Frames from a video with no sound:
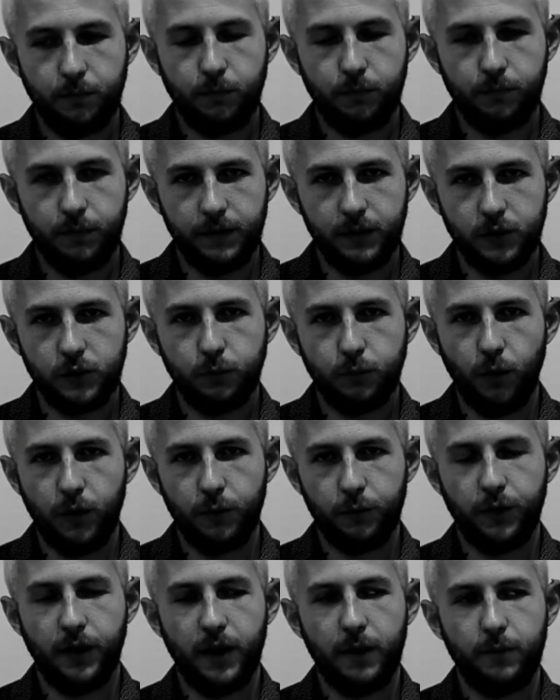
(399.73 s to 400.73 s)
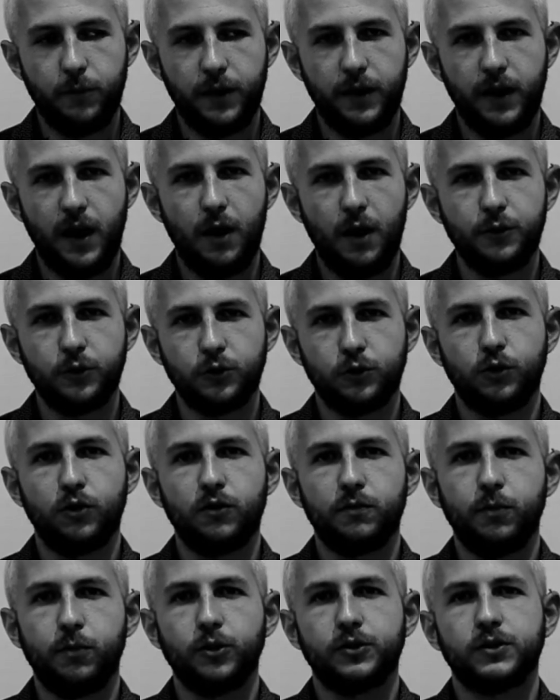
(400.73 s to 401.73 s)
in this point where I am right now. There's a lot of
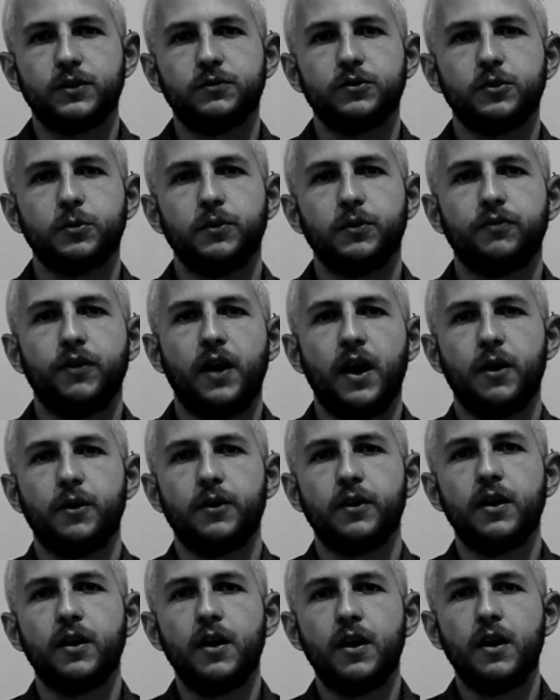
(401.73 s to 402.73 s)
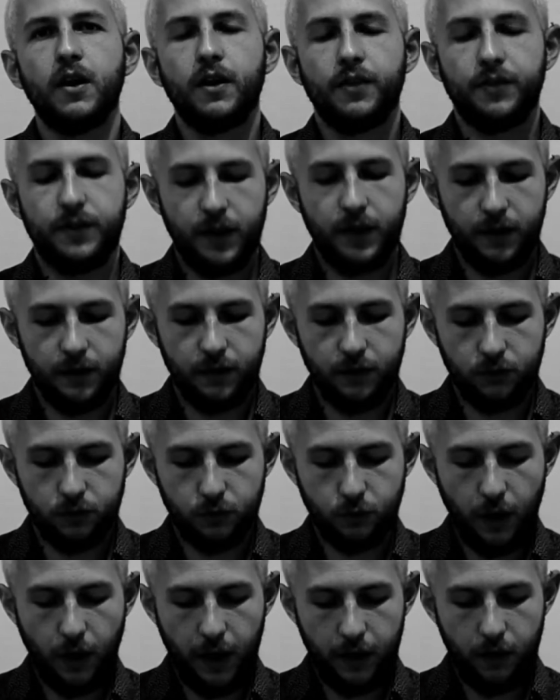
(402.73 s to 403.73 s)
positives to be found that I need to
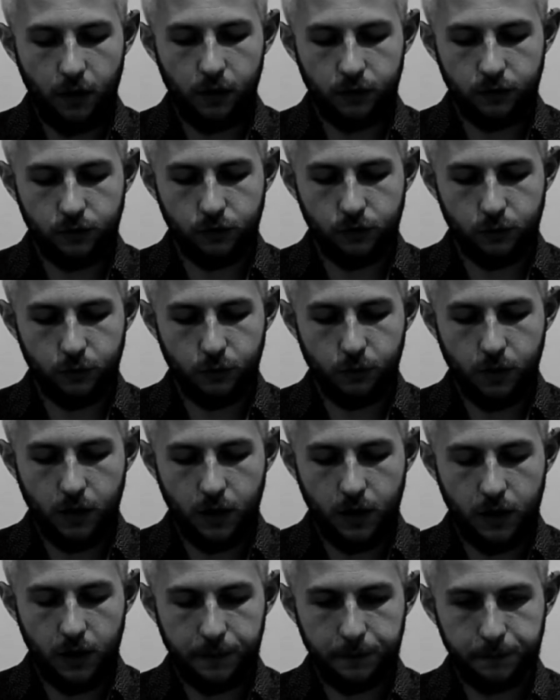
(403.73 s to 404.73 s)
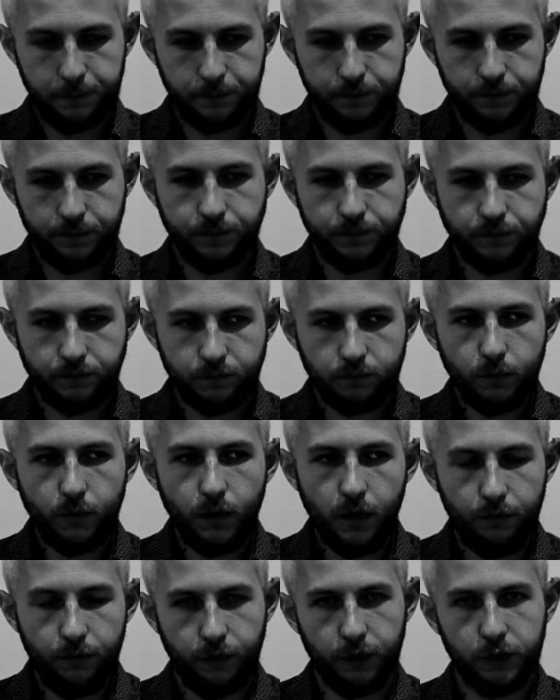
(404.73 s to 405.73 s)
hang on to.
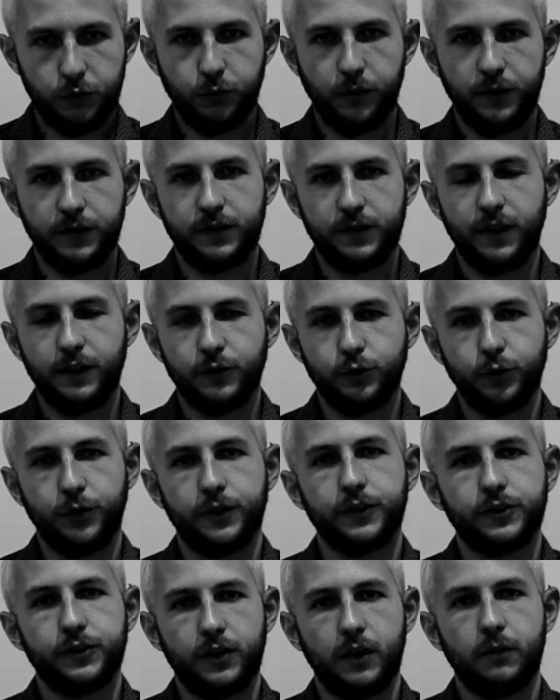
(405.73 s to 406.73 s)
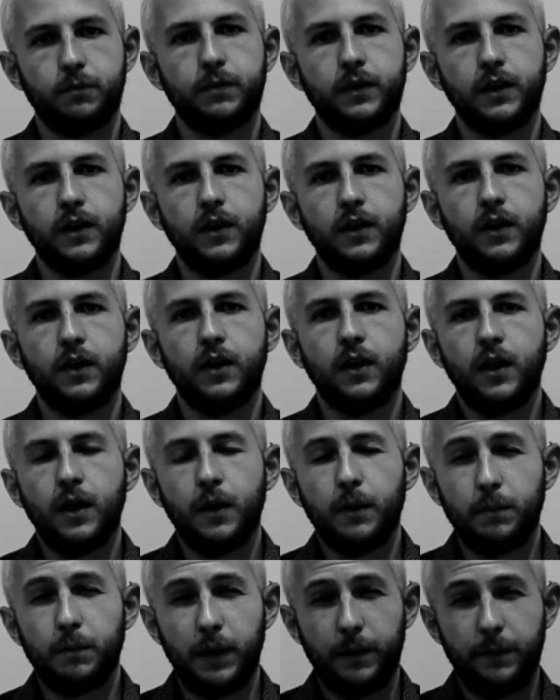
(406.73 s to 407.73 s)
First one is that I took a step
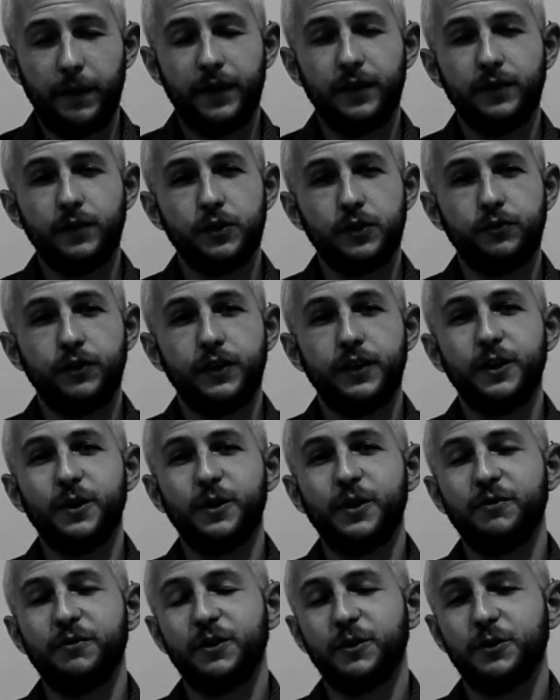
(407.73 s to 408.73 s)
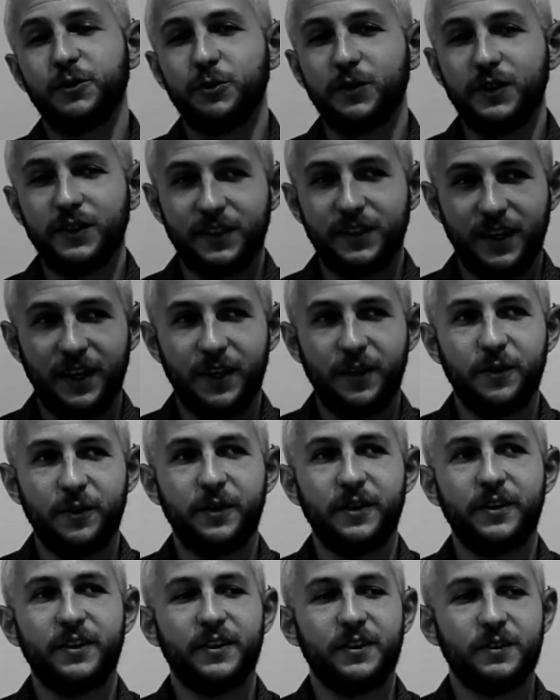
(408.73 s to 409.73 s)
by making this video, even though it's really
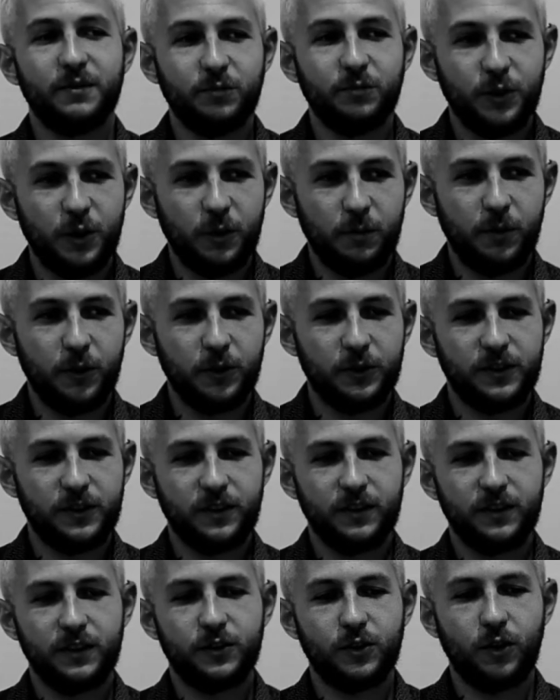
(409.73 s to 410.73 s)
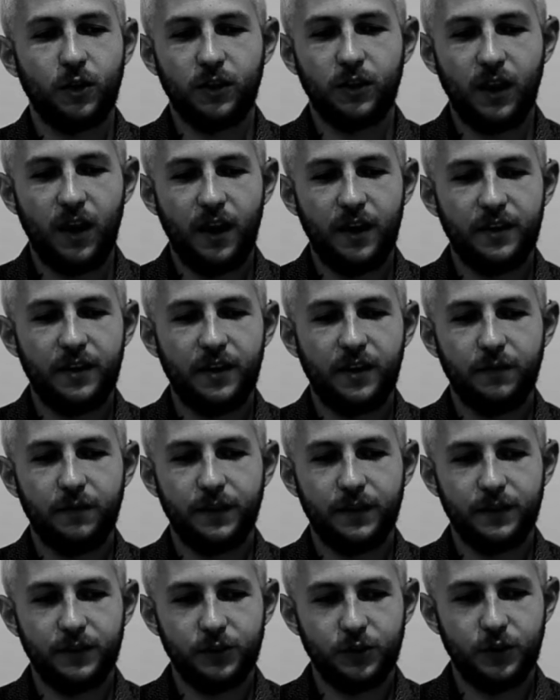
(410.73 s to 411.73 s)
scary, and posting this online and
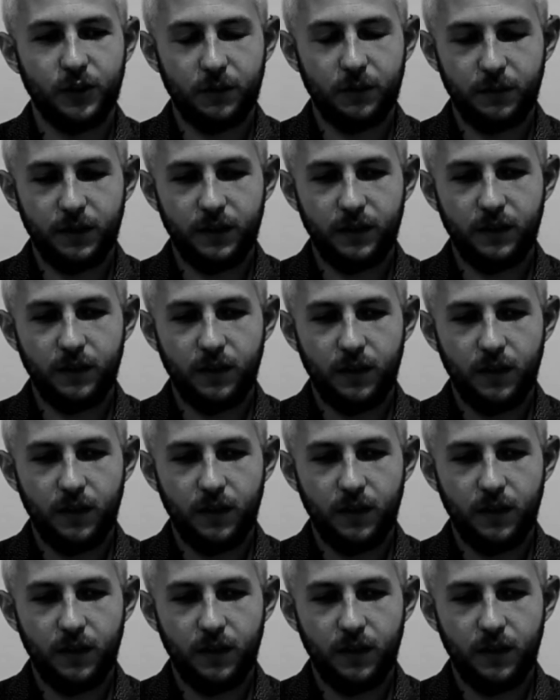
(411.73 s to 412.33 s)
everything is going to be